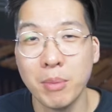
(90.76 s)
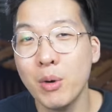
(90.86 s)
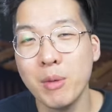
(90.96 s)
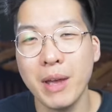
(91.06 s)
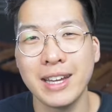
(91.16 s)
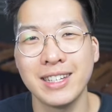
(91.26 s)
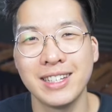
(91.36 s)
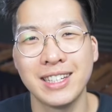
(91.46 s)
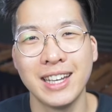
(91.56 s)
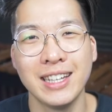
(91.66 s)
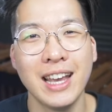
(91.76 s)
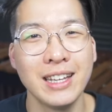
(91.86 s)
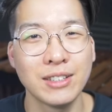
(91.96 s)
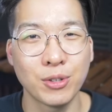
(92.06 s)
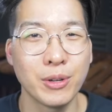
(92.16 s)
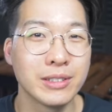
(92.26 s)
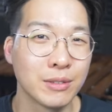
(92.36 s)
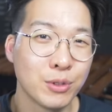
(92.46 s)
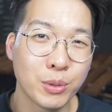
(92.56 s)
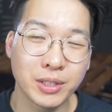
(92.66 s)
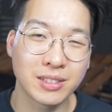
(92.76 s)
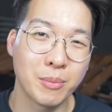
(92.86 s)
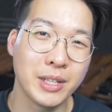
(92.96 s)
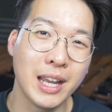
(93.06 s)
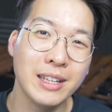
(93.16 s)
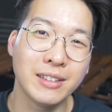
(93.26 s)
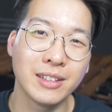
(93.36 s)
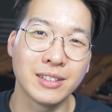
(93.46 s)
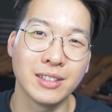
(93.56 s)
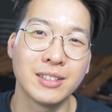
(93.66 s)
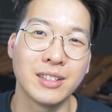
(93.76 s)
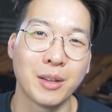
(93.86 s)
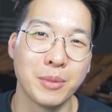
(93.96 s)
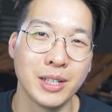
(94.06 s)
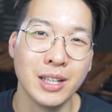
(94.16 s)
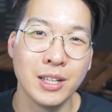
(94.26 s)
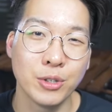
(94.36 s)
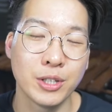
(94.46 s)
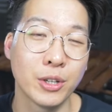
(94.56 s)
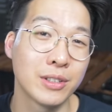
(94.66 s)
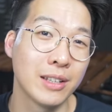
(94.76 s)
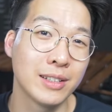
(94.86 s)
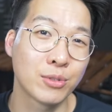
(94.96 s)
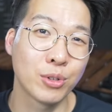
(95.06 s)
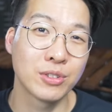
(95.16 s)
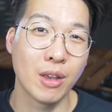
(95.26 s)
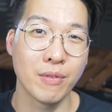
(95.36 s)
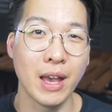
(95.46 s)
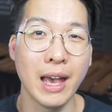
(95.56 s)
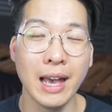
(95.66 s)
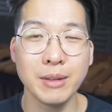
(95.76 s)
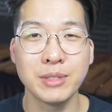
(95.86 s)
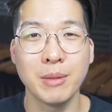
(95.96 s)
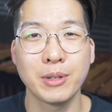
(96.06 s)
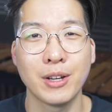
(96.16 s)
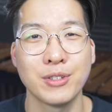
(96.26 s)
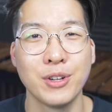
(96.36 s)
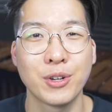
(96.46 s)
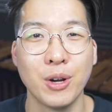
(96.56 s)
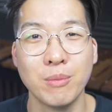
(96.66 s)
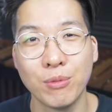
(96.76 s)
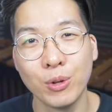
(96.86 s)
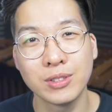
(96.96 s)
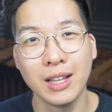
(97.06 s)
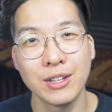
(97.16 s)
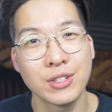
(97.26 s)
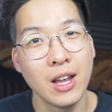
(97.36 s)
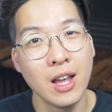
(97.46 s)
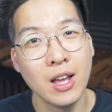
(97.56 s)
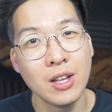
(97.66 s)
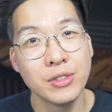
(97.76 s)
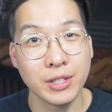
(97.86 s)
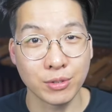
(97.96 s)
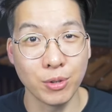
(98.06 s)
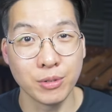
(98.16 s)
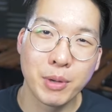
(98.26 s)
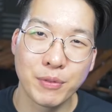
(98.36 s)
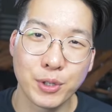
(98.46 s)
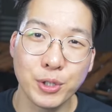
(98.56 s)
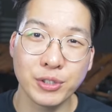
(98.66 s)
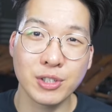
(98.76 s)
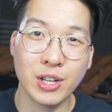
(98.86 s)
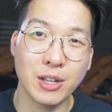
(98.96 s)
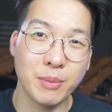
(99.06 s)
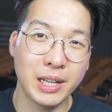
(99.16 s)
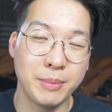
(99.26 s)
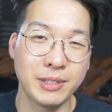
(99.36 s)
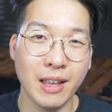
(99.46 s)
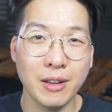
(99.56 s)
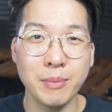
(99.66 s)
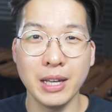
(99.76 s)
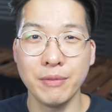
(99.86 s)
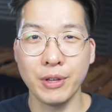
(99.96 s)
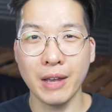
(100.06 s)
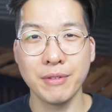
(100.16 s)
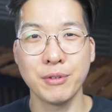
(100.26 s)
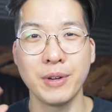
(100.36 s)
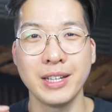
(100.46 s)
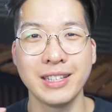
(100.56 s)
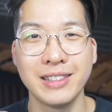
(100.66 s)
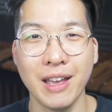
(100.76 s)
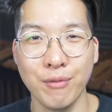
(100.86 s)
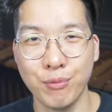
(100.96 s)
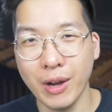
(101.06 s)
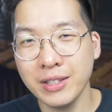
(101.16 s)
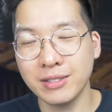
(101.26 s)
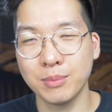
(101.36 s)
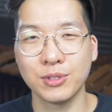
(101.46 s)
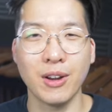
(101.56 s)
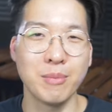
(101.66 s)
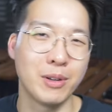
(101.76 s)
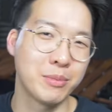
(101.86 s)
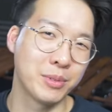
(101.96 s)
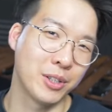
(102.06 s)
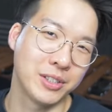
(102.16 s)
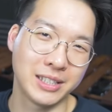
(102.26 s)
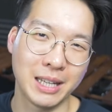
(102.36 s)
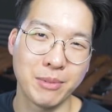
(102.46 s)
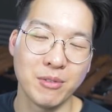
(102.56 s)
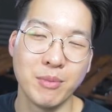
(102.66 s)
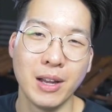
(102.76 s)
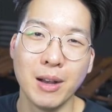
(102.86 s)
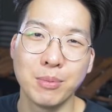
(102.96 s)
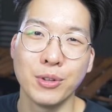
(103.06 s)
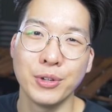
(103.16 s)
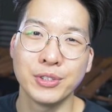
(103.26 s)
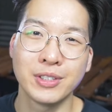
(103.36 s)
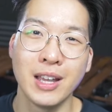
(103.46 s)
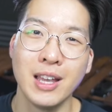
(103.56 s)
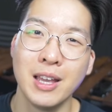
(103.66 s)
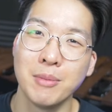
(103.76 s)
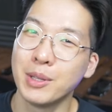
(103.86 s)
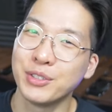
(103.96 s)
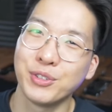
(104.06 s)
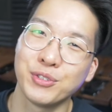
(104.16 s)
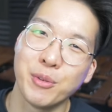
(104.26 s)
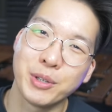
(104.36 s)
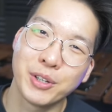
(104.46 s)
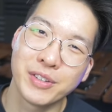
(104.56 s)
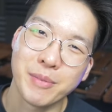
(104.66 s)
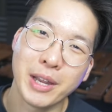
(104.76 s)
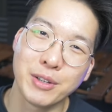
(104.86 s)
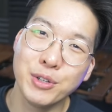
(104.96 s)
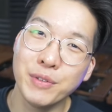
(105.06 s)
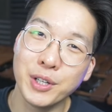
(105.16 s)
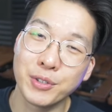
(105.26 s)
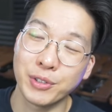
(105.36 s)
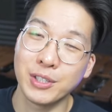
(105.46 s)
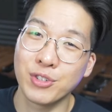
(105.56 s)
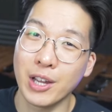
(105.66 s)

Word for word: But we're back in again, and as always, if you want to submit anything to this segment, you can go to our Discord server at adamconstruction.com forward slash Discord. But if you're new to the channel, my name is Adam, and if you haven't already, hit that red subscribe button below to keep up with my uploads. Please do so because I make new videos on this